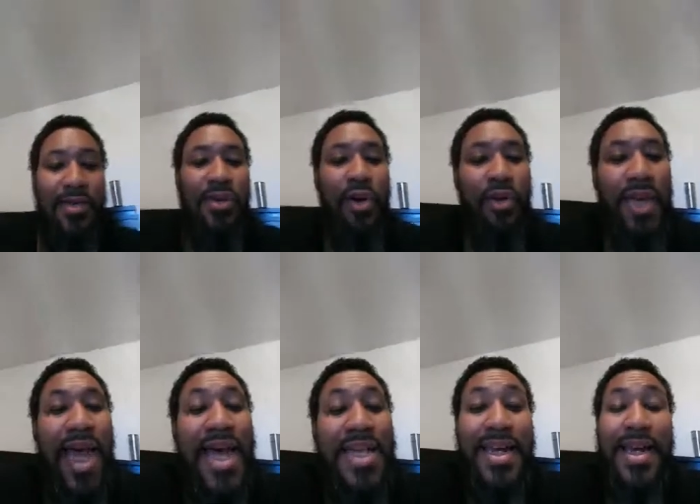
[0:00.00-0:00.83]

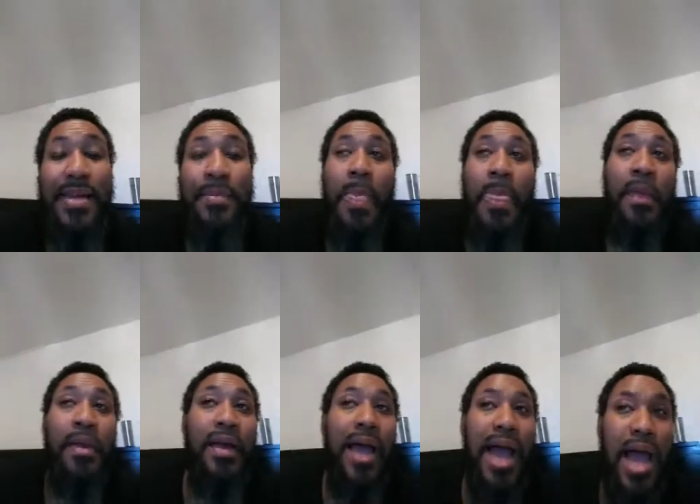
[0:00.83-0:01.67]
Last time
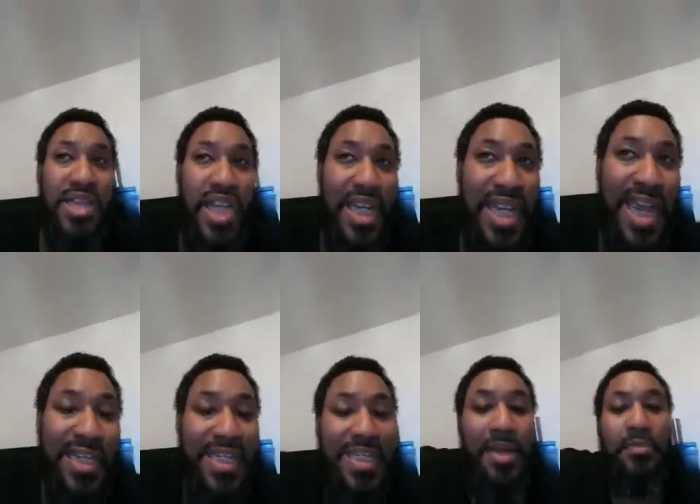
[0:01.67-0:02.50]
I was connecting
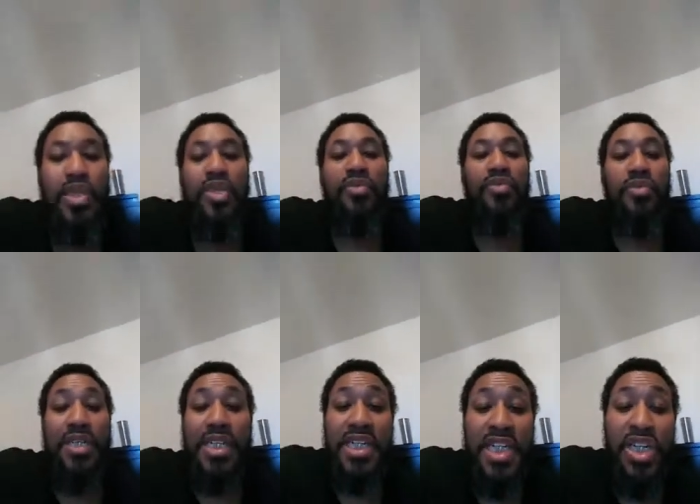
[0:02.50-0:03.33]
something to
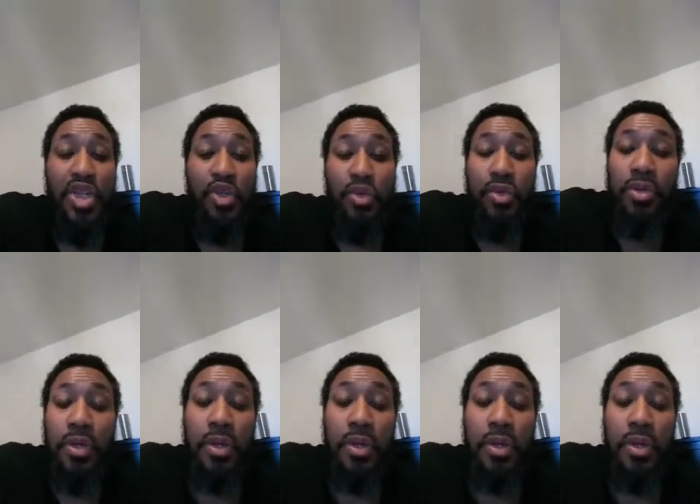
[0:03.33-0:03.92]
this issue,